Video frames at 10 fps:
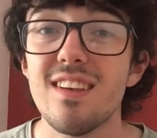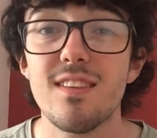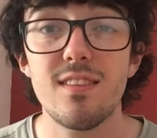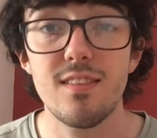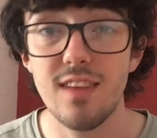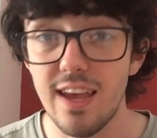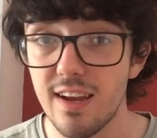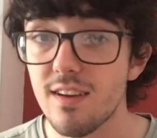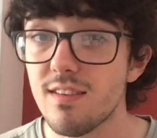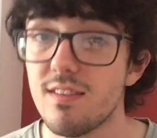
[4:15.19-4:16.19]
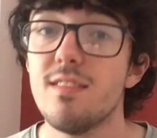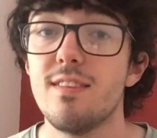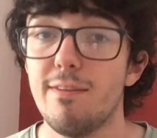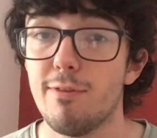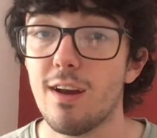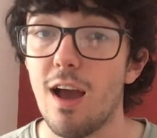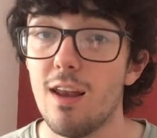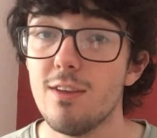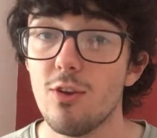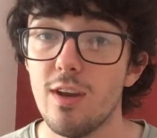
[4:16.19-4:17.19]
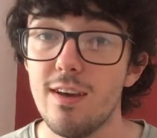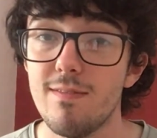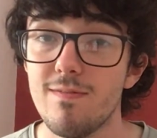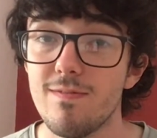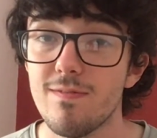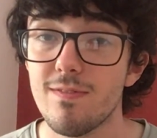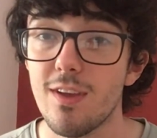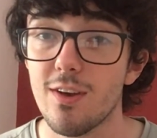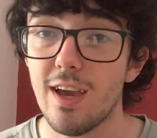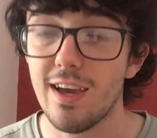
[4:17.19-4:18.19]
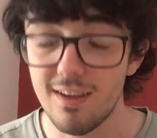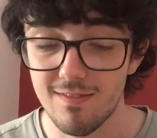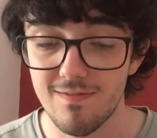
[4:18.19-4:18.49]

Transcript: 6 different colours on it, okay?